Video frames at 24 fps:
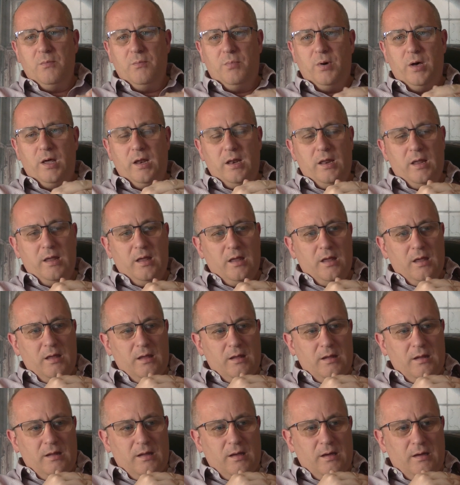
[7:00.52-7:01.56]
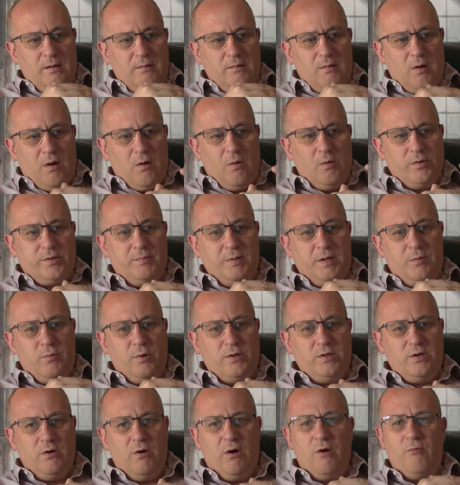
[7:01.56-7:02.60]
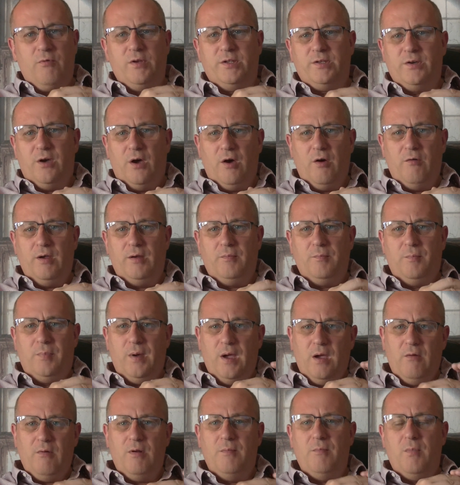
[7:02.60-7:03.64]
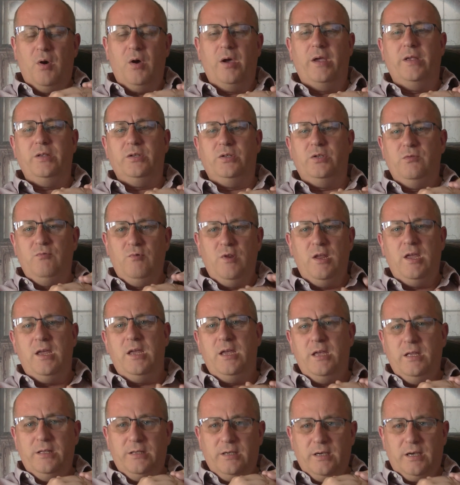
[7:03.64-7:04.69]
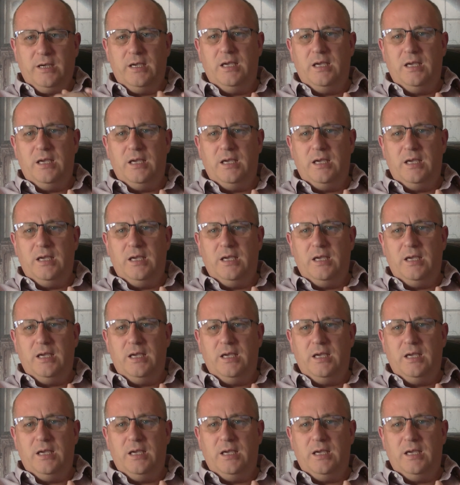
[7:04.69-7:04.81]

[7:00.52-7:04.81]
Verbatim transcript: but uh, ultimately when you are retiring bear in mind you need to